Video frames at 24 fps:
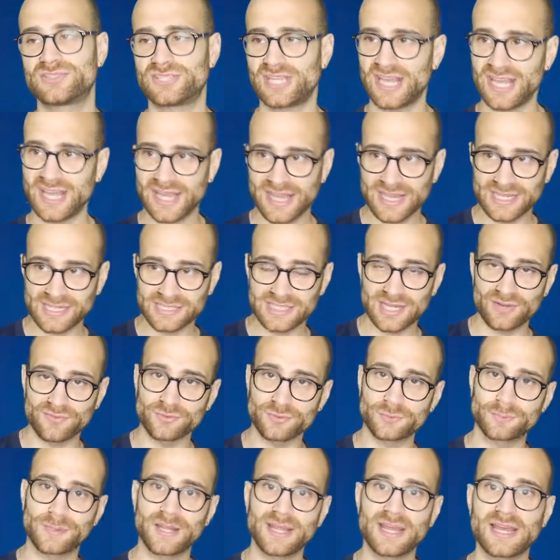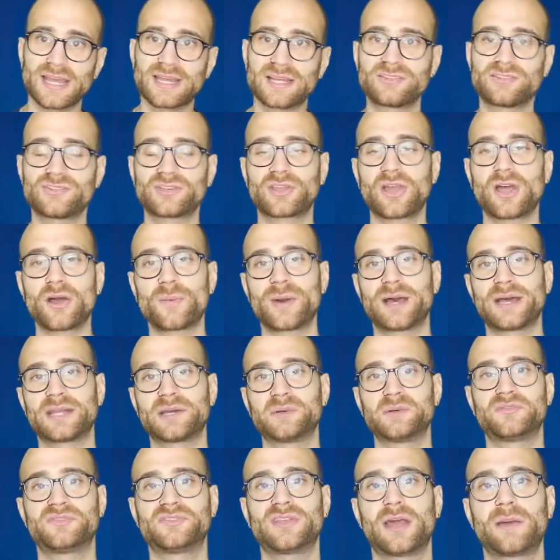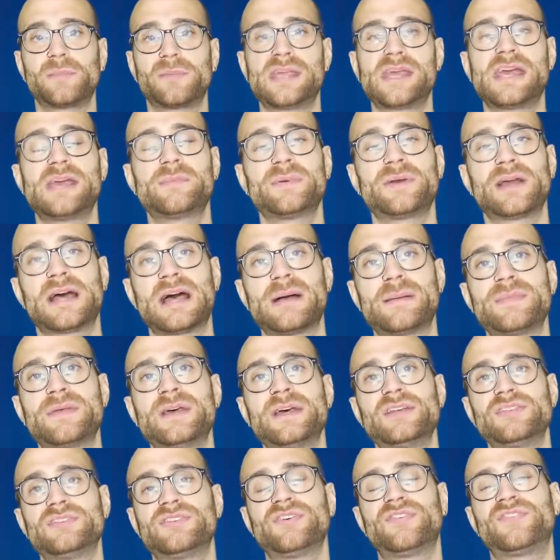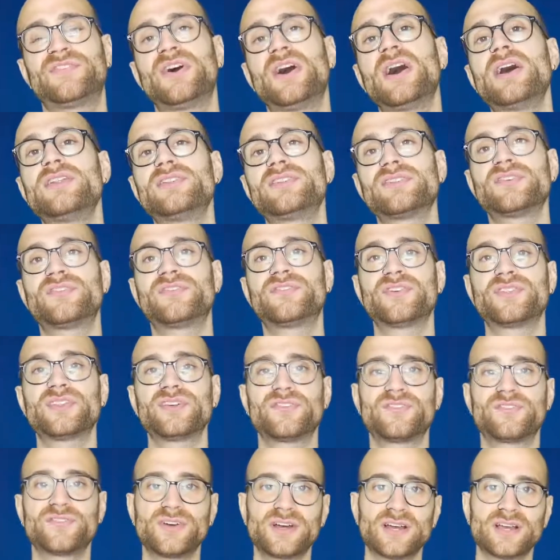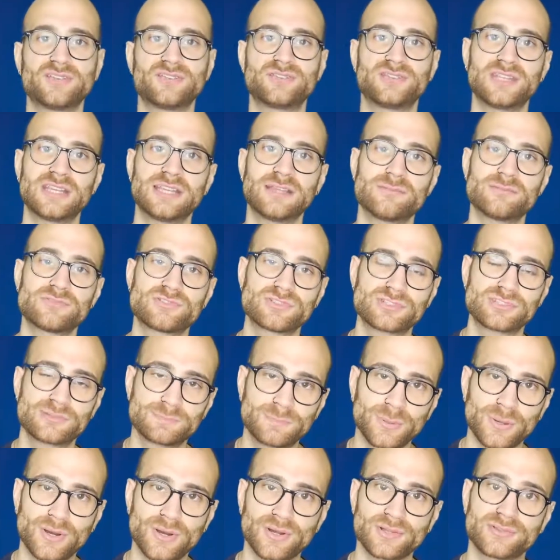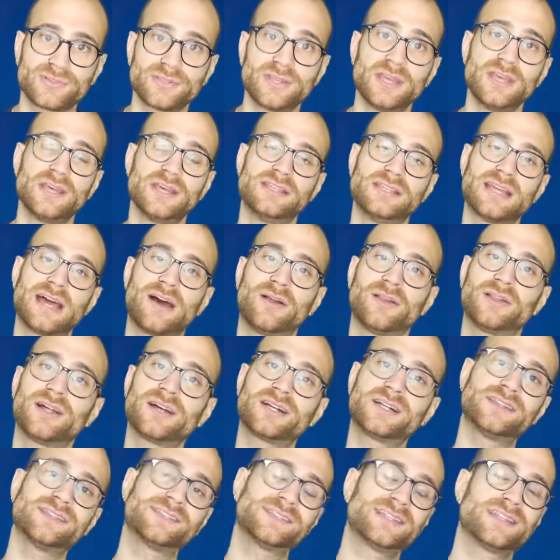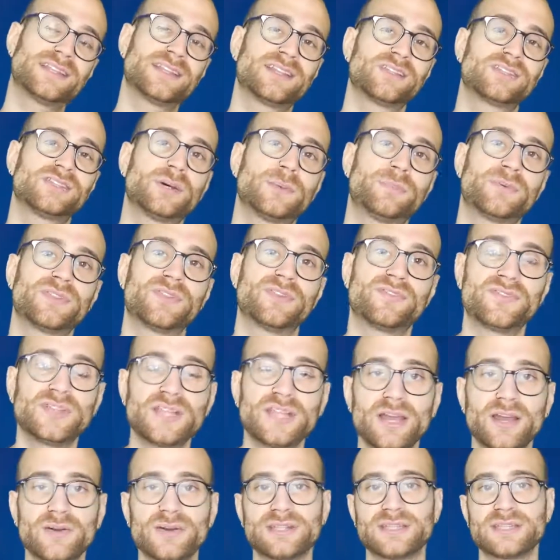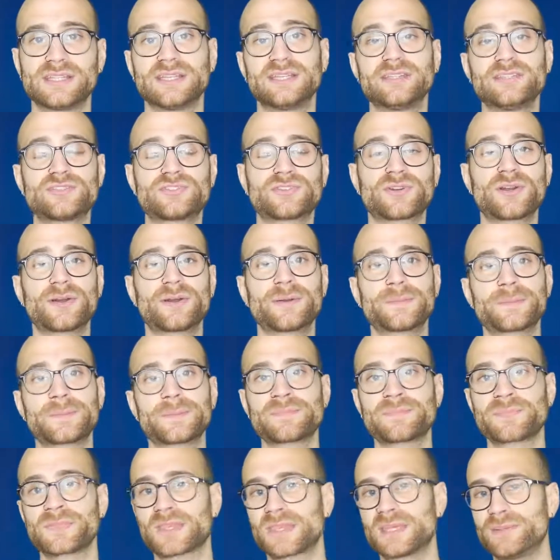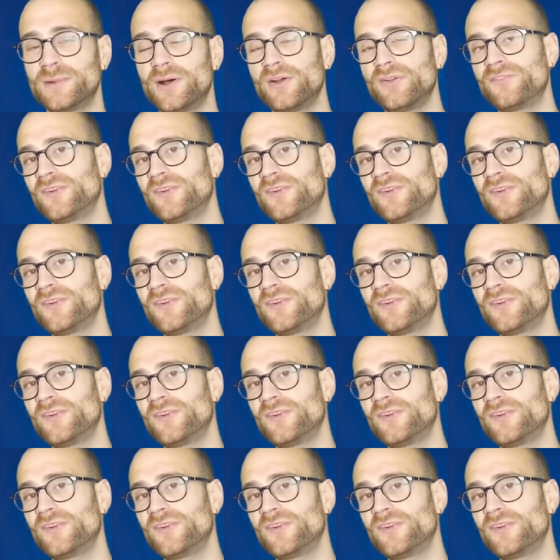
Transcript: tier level player to go at it with Tammy Abraham to fight for the first team spot. Now, like I said at the top of the video in the intro, he might